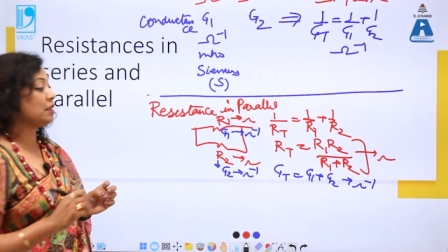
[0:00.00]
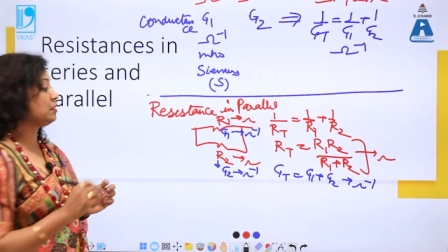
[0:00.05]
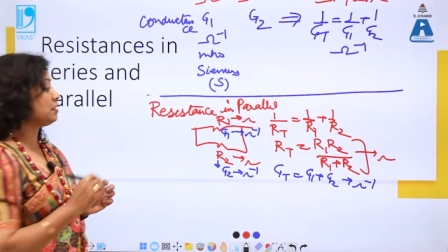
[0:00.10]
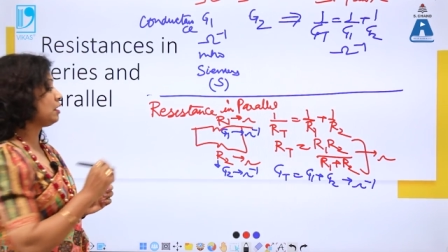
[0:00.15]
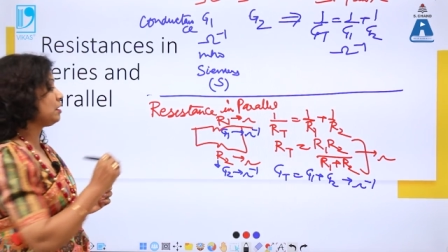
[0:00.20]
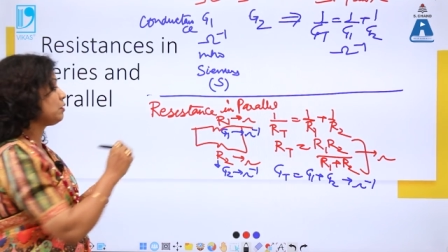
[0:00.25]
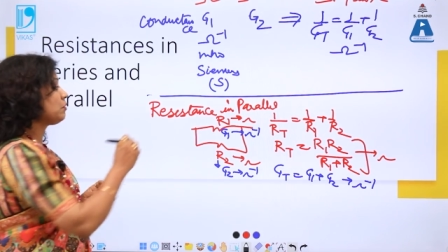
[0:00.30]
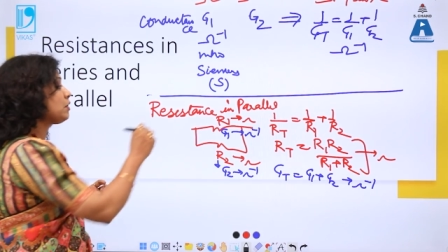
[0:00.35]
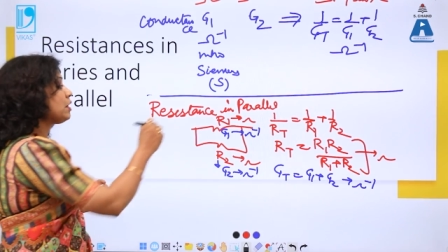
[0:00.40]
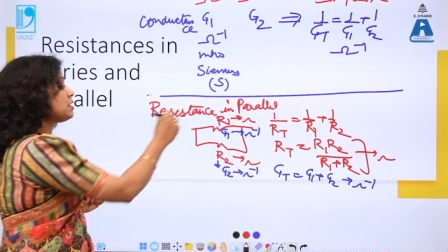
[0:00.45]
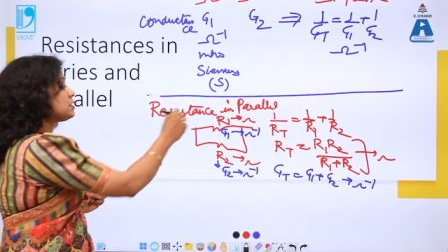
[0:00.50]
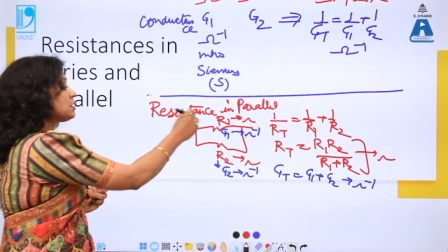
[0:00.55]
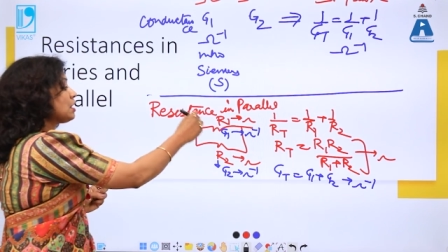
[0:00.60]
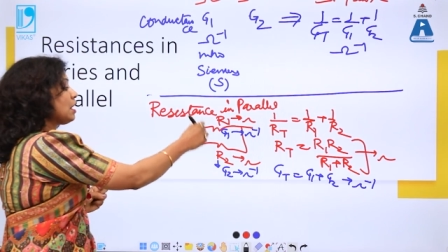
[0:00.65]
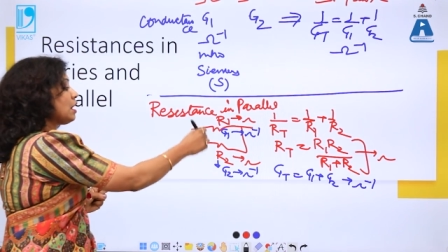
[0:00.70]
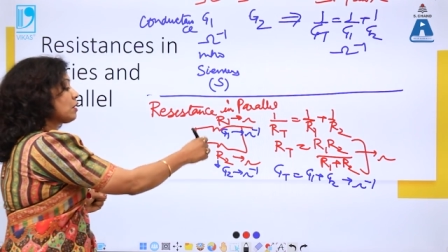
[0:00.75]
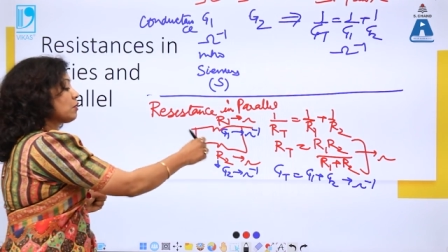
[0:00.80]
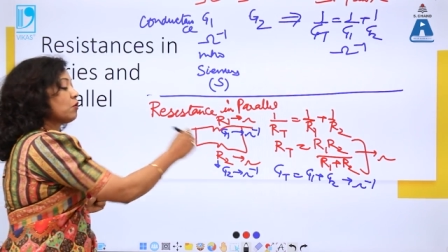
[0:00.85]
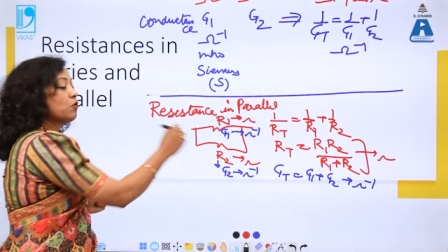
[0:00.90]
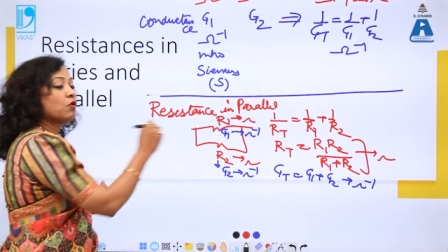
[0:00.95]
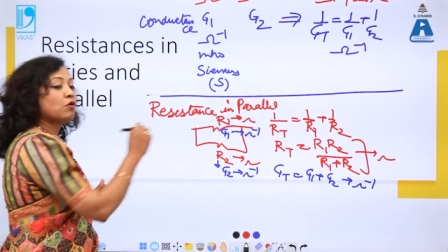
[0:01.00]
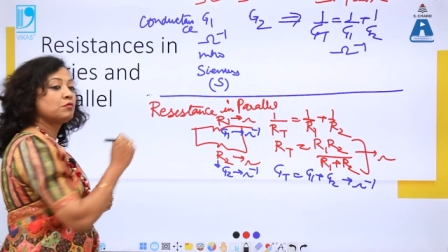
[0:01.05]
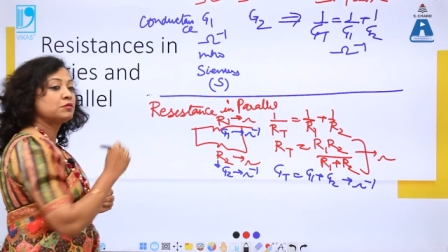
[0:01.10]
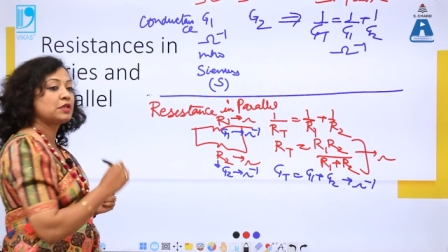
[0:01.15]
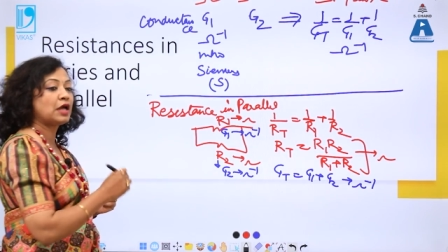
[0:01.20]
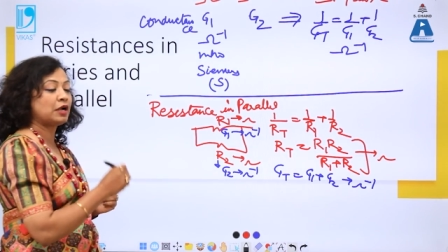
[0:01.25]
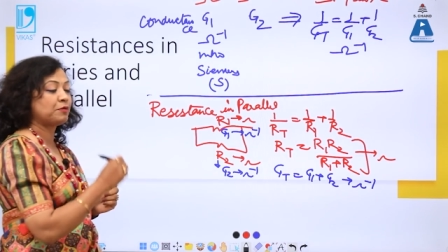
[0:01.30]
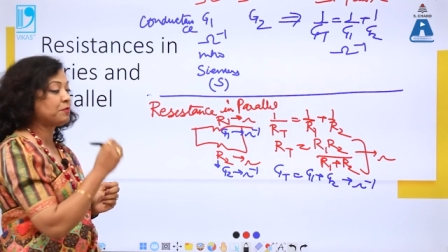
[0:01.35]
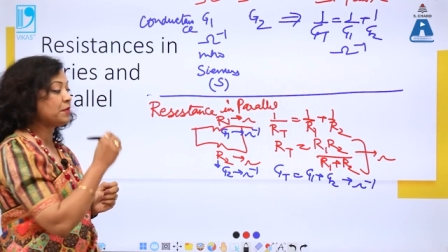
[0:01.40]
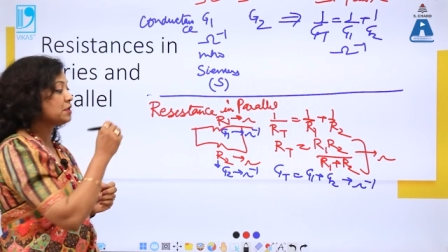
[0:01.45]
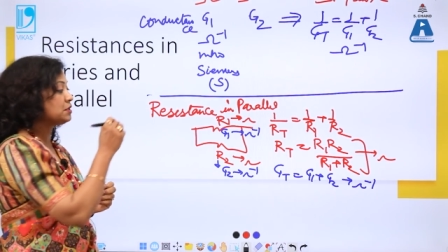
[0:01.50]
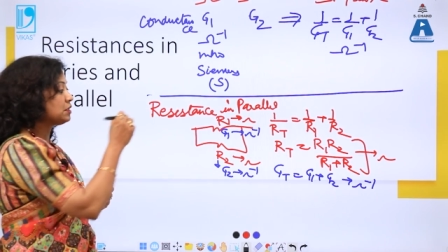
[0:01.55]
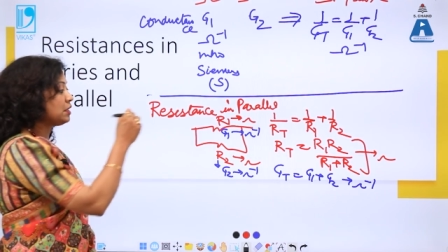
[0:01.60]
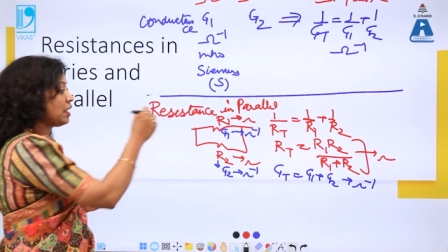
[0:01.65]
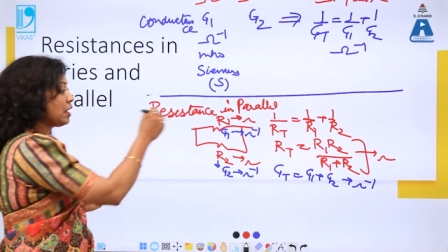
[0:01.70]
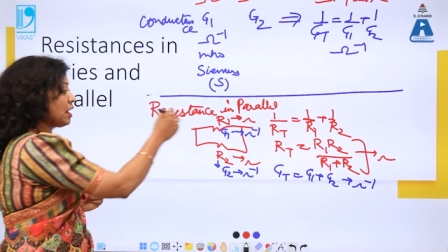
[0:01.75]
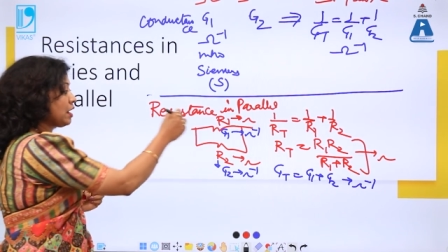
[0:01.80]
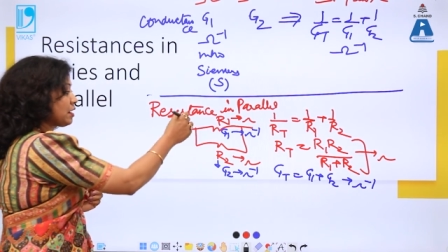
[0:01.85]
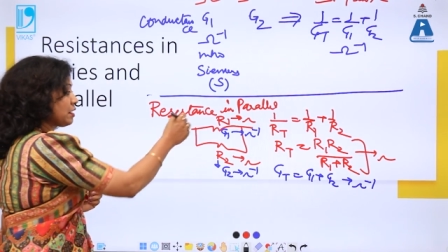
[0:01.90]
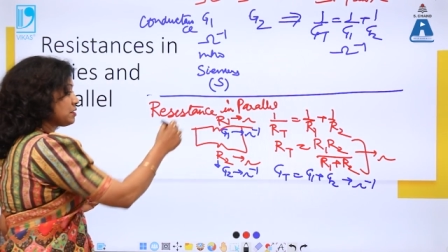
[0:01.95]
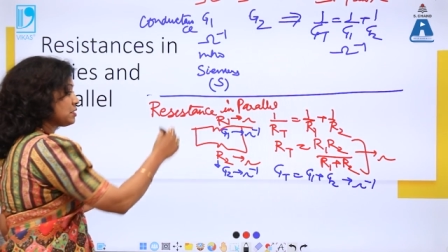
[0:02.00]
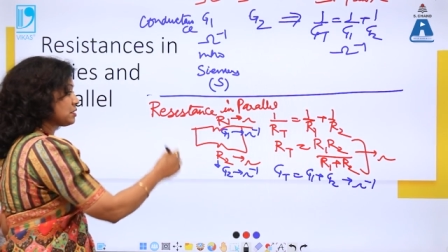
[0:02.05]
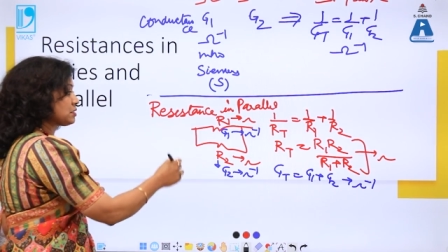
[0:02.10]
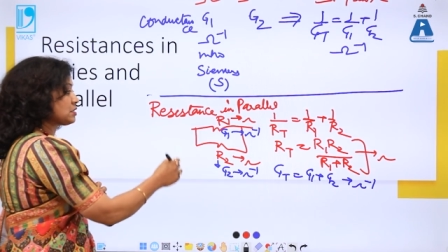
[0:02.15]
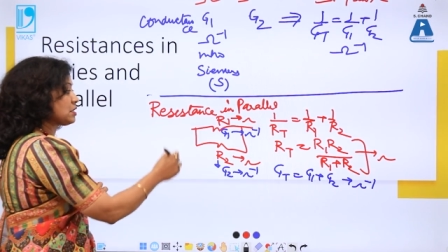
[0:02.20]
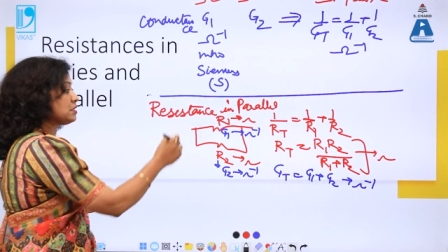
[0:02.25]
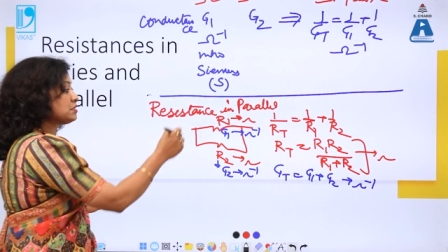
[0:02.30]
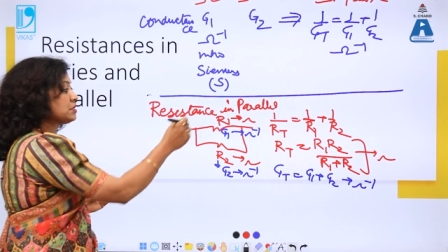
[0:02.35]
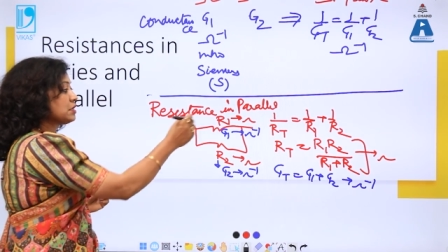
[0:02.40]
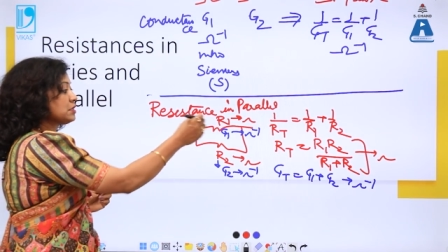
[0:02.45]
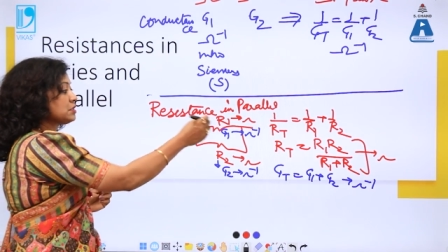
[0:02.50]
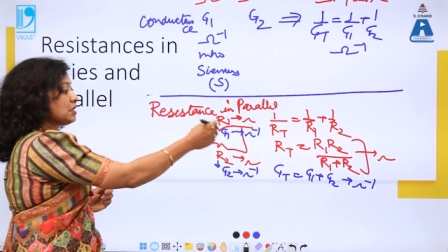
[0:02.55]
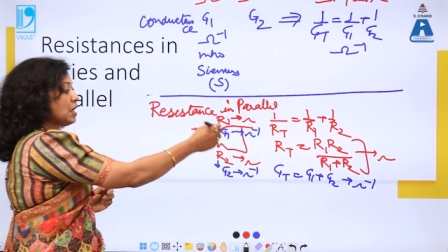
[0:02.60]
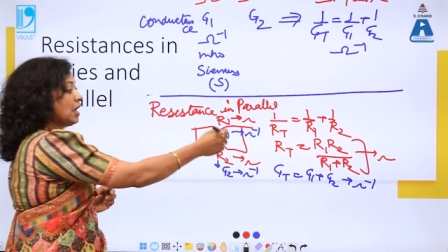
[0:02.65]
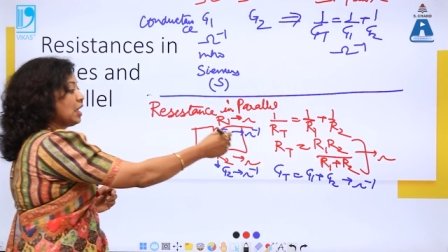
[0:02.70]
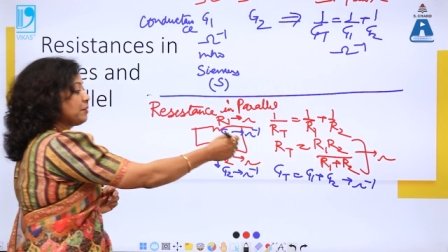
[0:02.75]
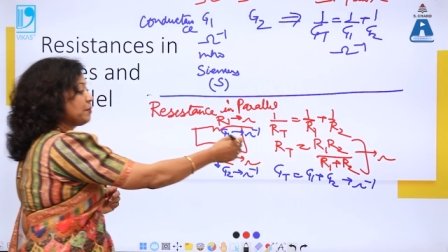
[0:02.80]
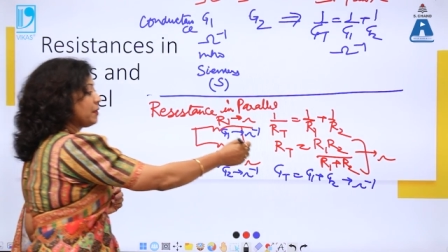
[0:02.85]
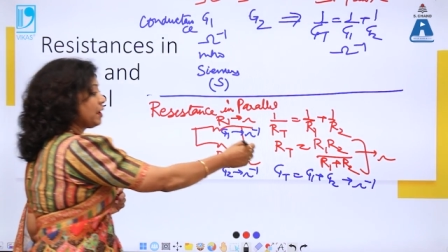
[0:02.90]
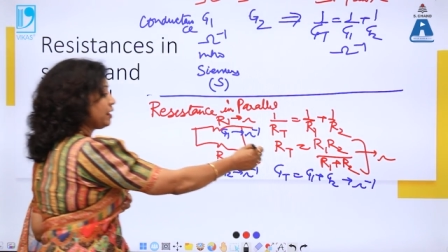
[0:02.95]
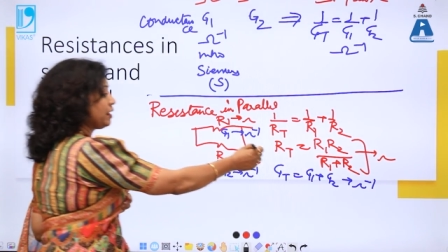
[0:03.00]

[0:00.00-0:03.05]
and the units are ohm, that means they are resistances. I am